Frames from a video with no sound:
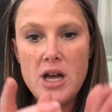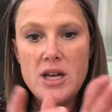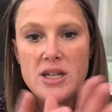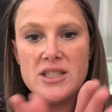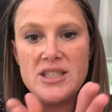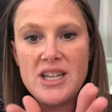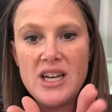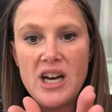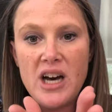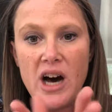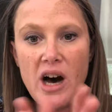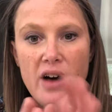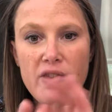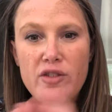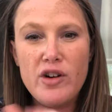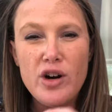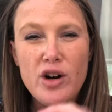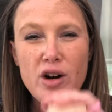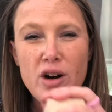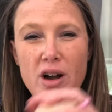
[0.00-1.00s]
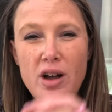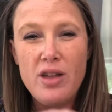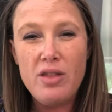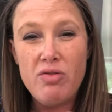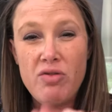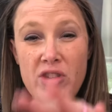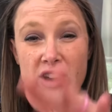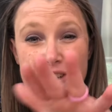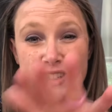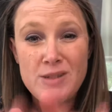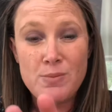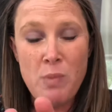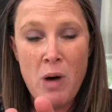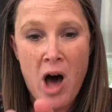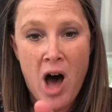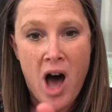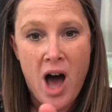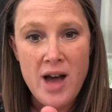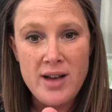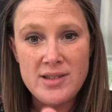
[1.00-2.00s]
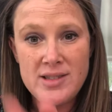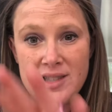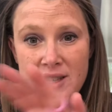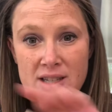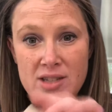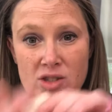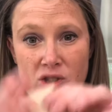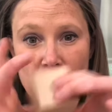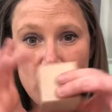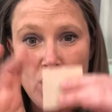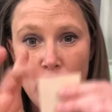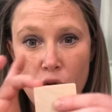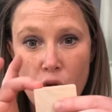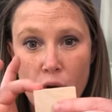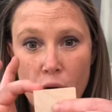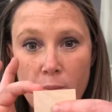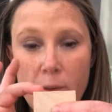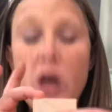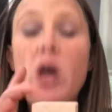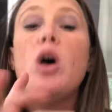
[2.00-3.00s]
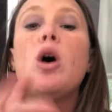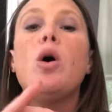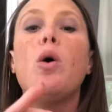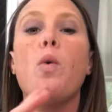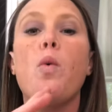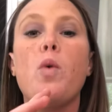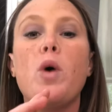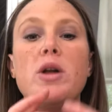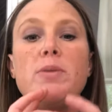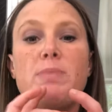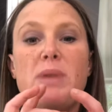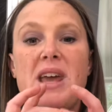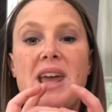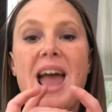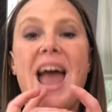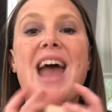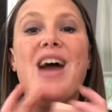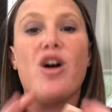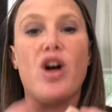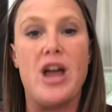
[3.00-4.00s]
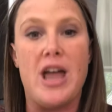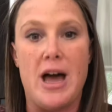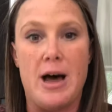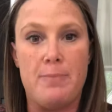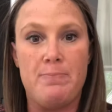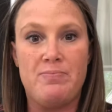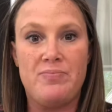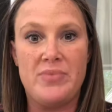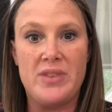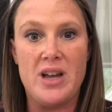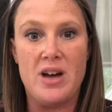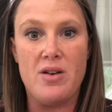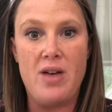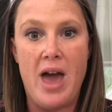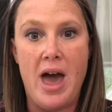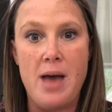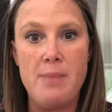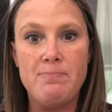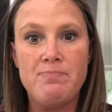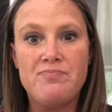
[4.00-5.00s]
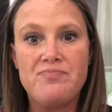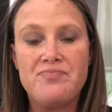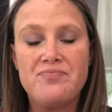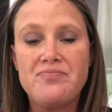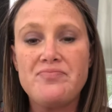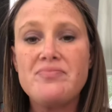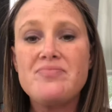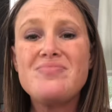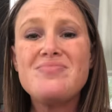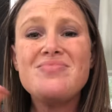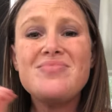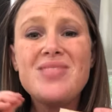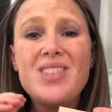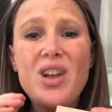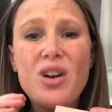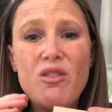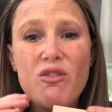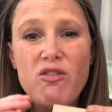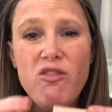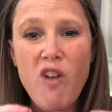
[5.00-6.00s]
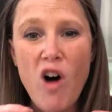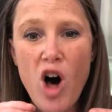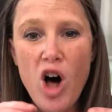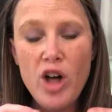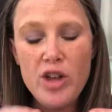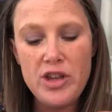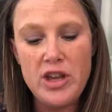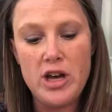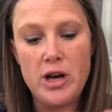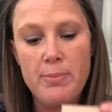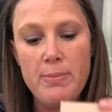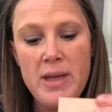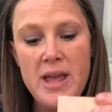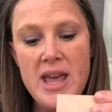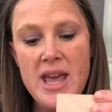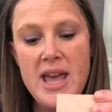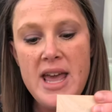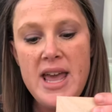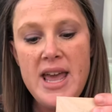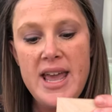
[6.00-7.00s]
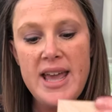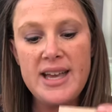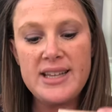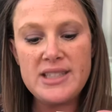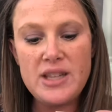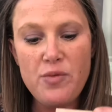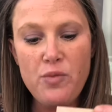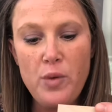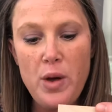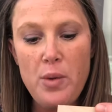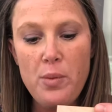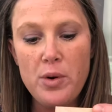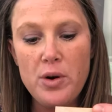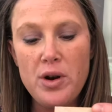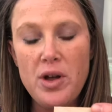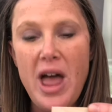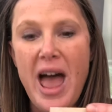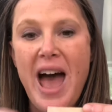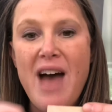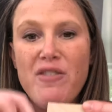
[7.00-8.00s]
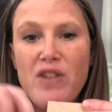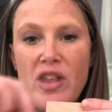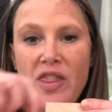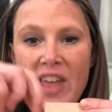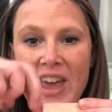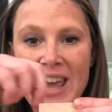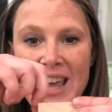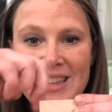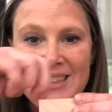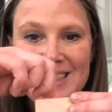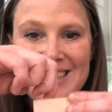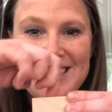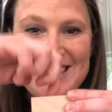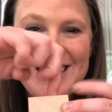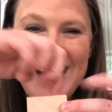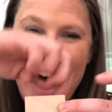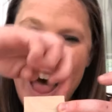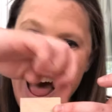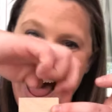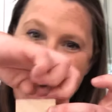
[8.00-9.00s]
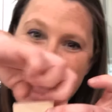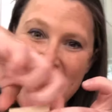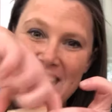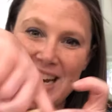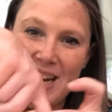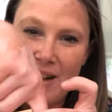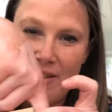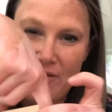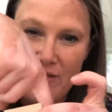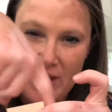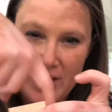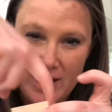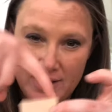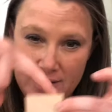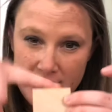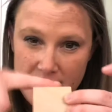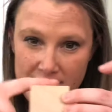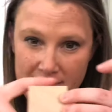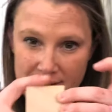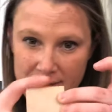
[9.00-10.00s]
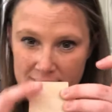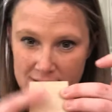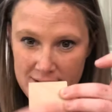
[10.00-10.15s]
to cover this box, this cube, would be area, okay? Volume is if we were everything inside of this